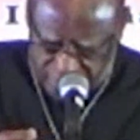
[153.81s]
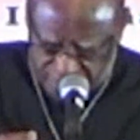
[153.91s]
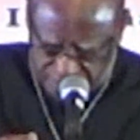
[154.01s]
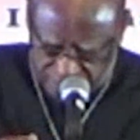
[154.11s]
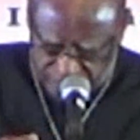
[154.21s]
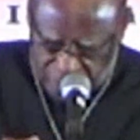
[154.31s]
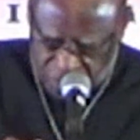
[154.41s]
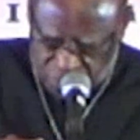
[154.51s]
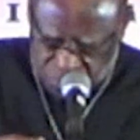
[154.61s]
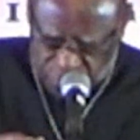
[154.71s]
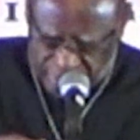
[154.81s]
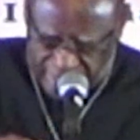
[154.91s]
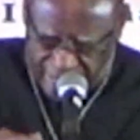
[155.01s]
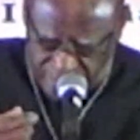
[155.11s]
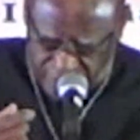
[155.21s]
Finish. So that
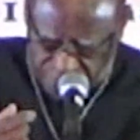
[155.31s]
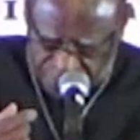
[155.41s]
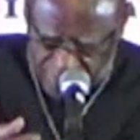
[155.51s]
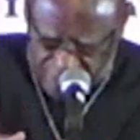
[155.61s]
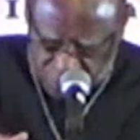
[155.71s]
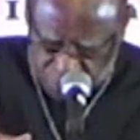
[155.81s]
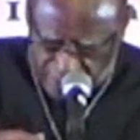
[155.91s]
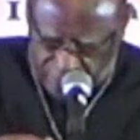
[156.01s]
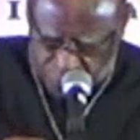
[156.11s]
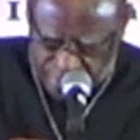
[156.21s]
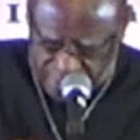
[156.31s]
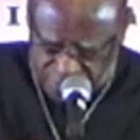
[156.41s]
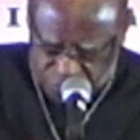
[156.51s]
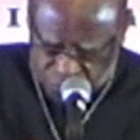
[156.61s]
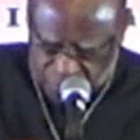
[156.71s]
I may finish my
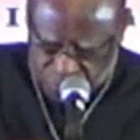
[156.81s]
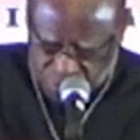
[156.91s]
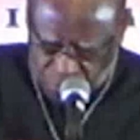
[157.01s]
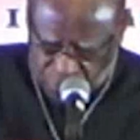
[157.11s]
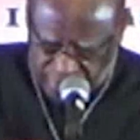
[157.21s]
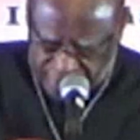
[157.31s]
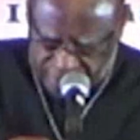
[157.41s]
race with joy.